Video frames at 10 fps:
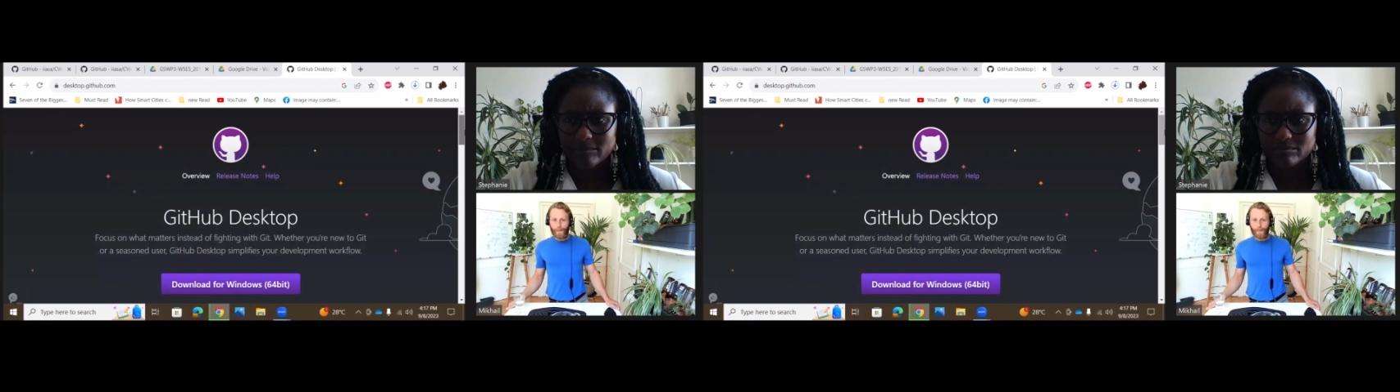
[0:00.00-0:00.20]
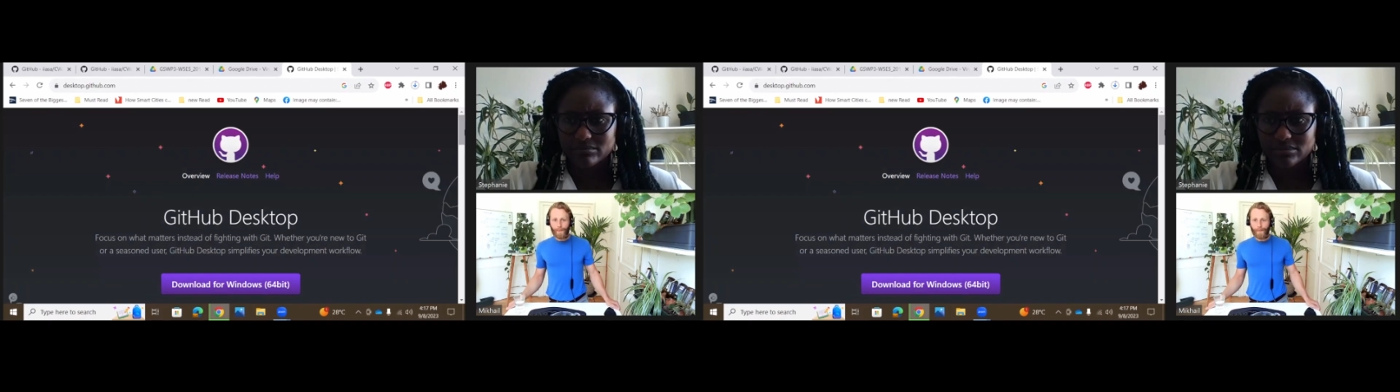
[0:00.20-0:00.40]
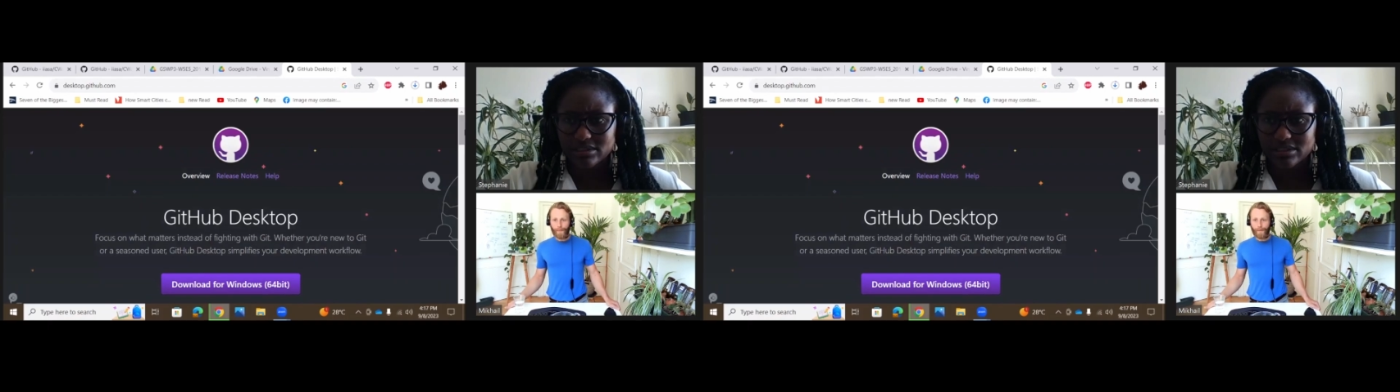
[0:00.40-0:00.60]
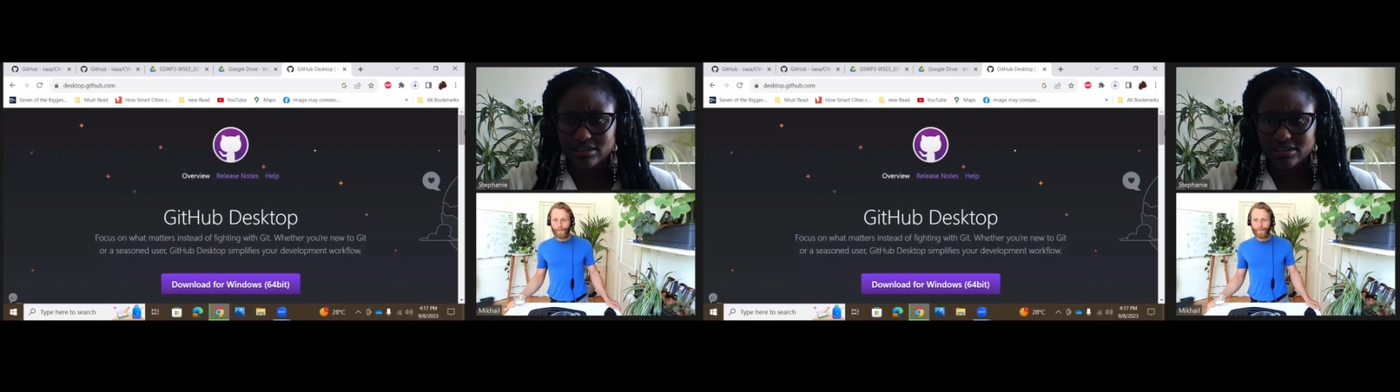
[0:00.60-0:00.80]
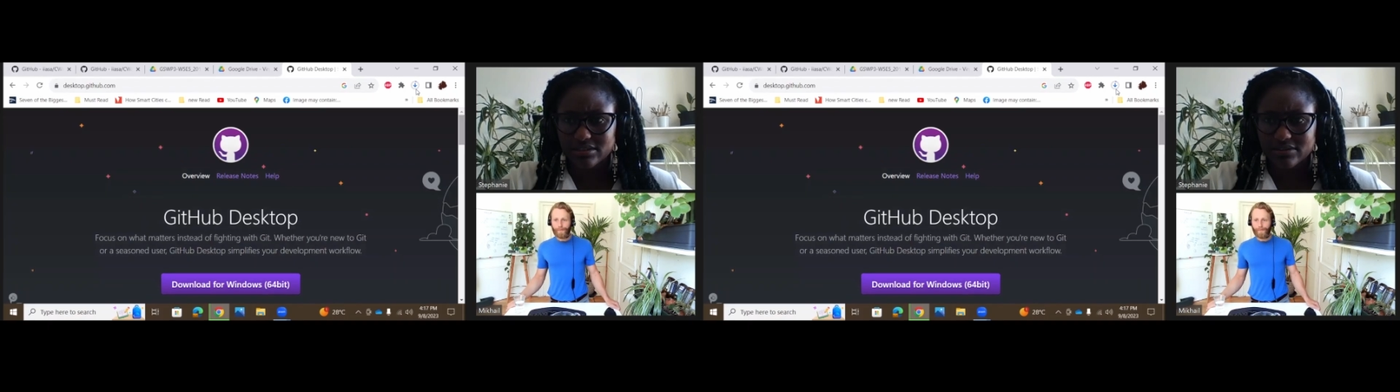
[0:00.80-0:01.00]

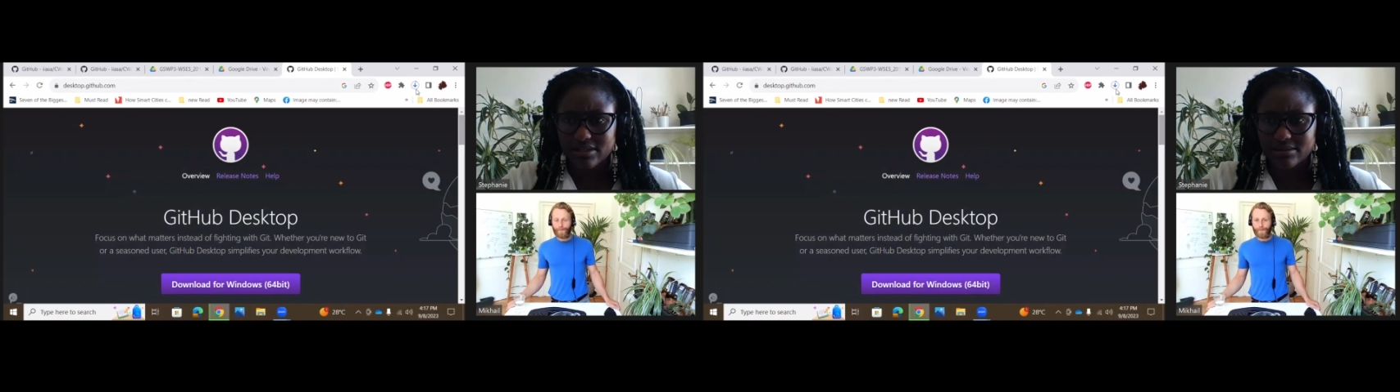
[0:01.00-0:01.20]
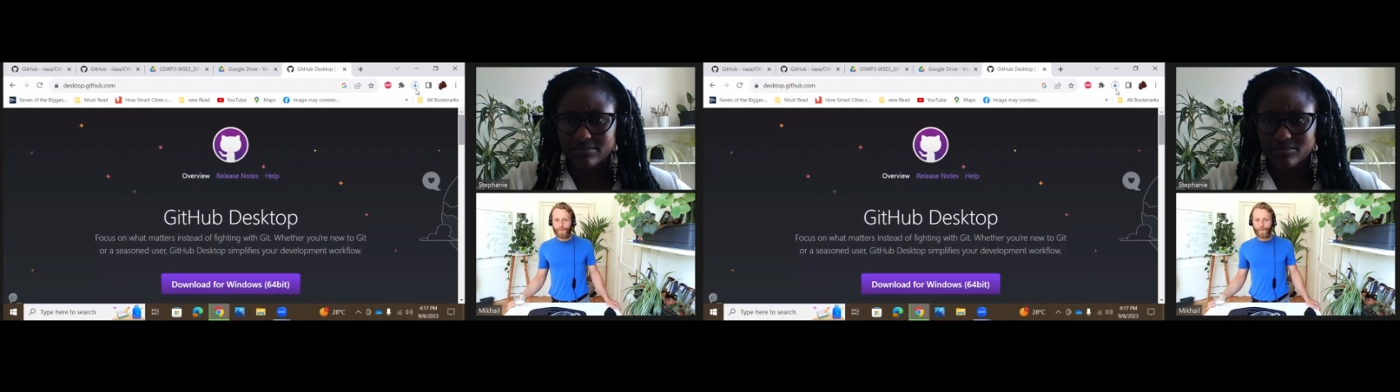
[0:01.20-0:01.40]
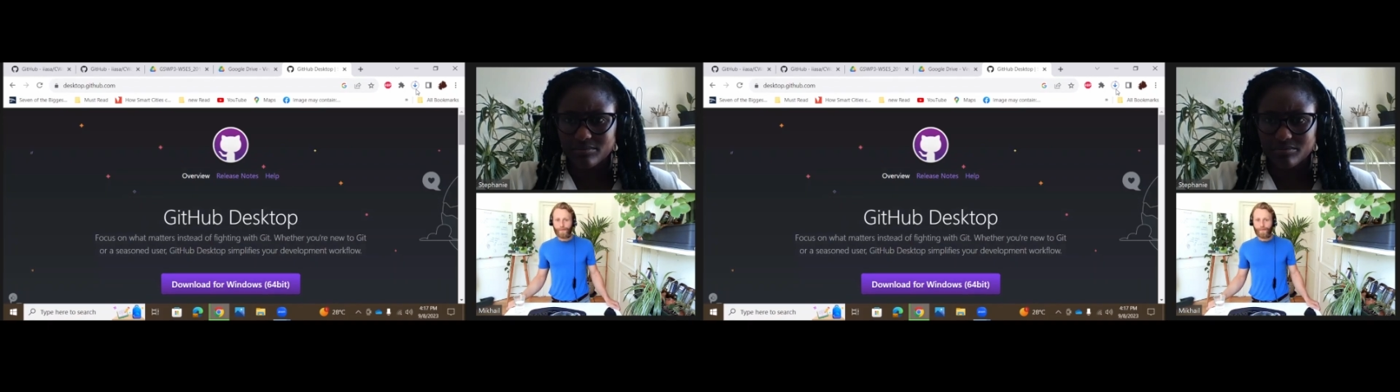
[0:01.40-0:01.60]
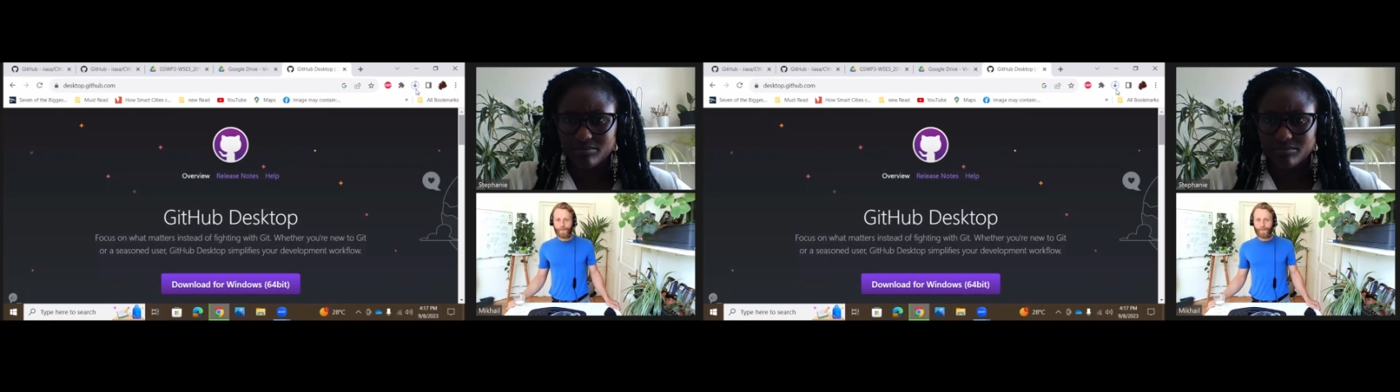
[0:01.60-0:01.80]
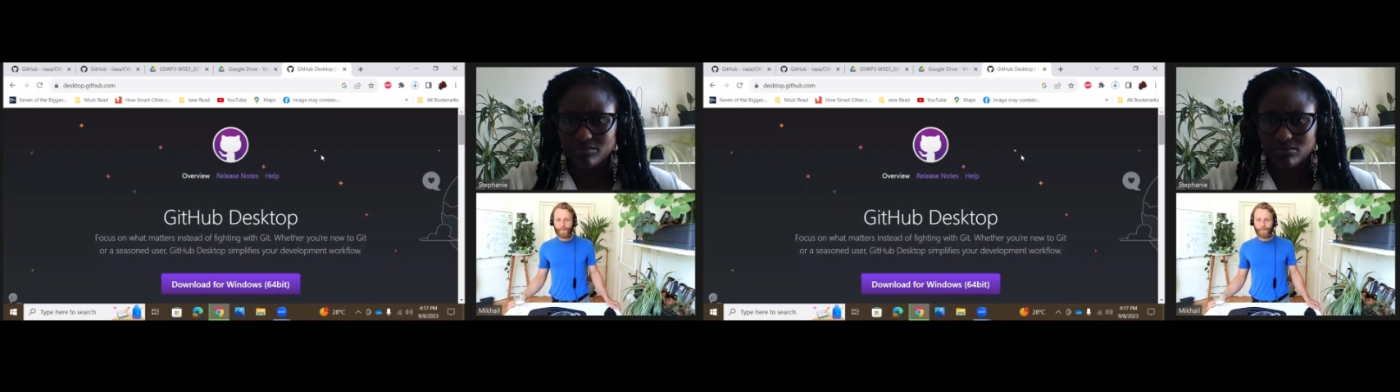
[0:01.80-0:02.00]
nothing else happened.
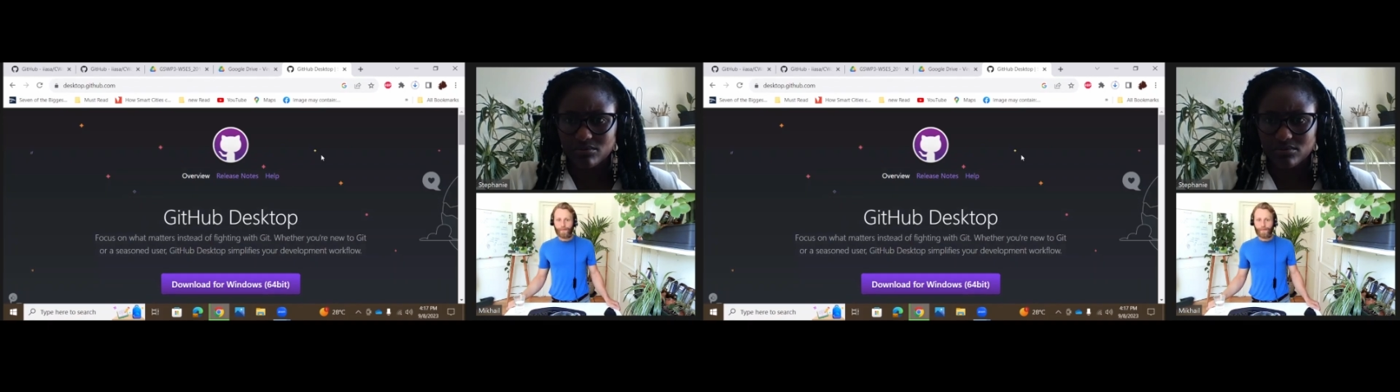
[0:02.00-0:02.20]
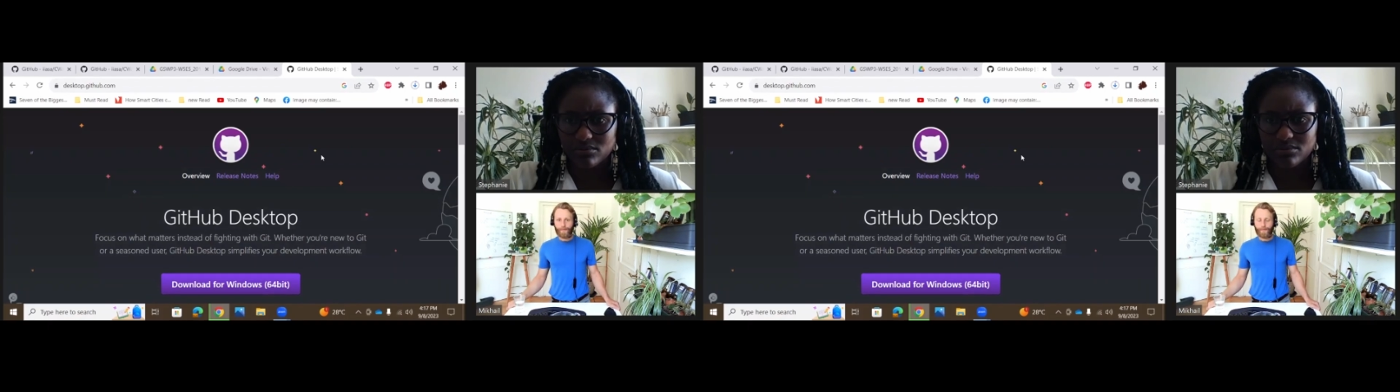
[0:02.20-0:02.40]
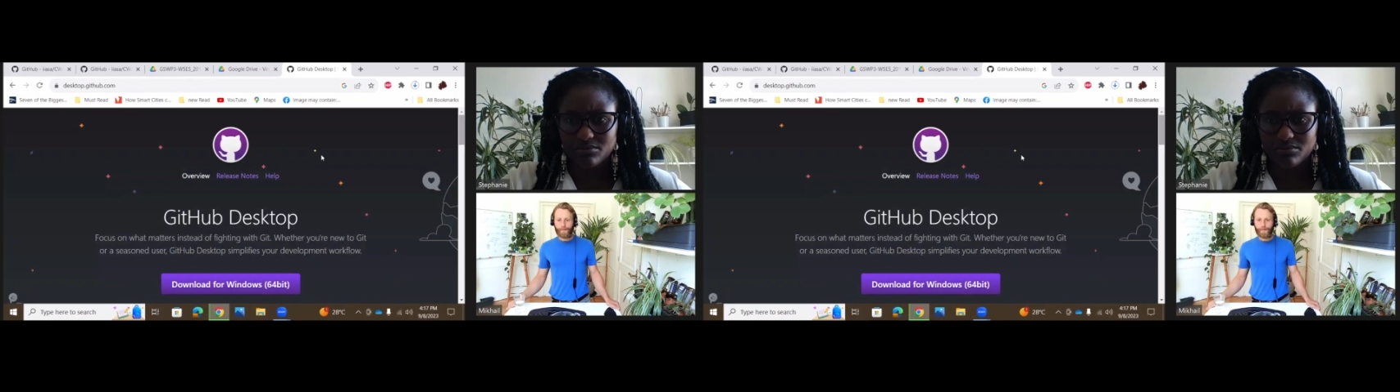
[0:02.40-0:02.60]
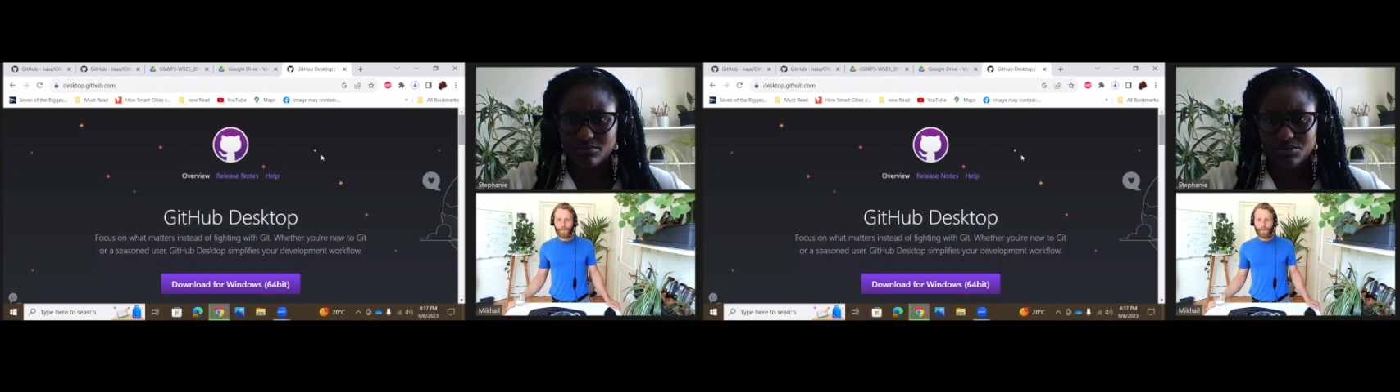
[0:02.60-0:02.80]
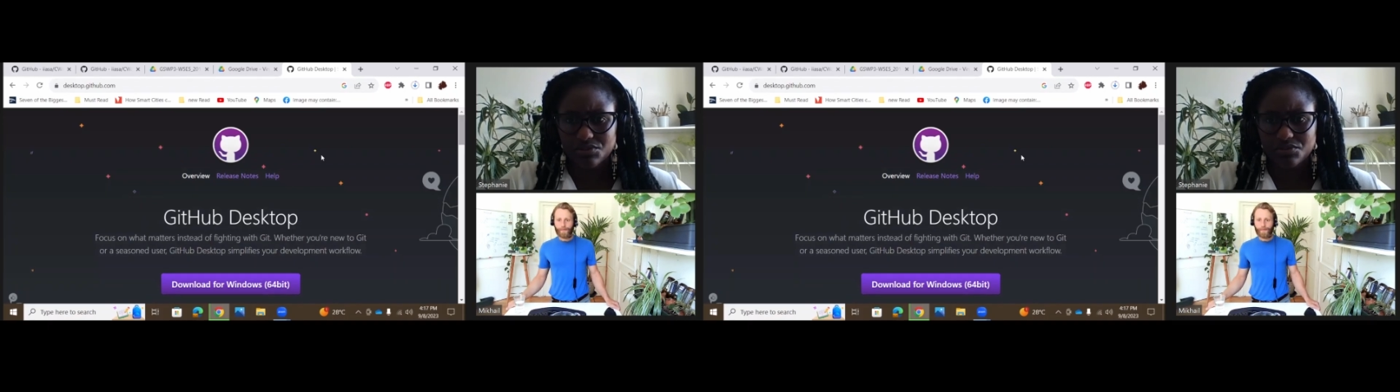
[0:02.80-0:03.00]
Let me
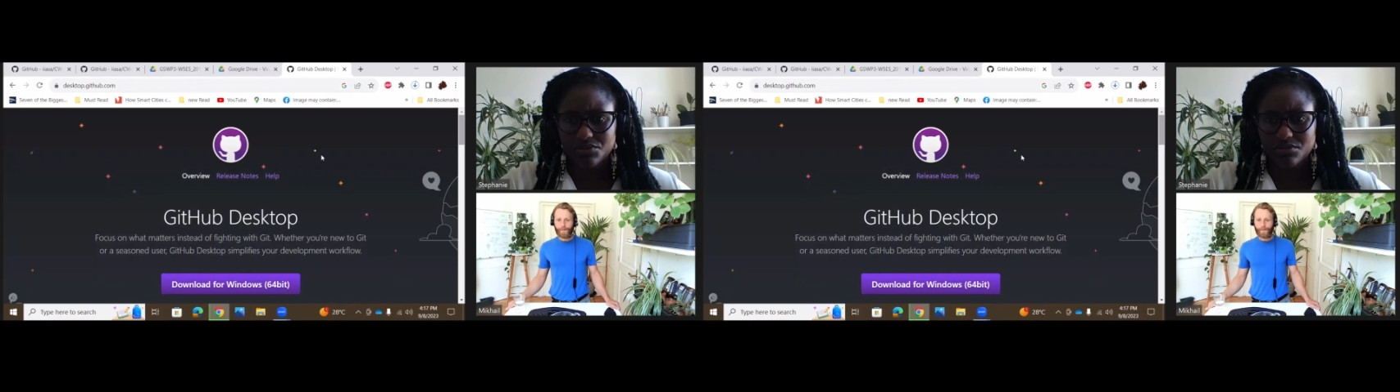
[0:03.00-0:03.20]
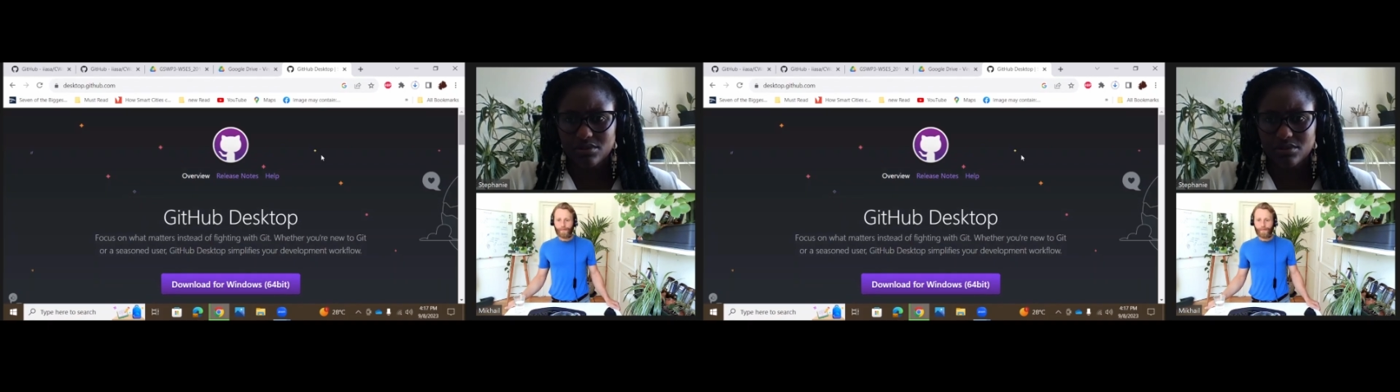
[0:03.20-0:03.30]
just try.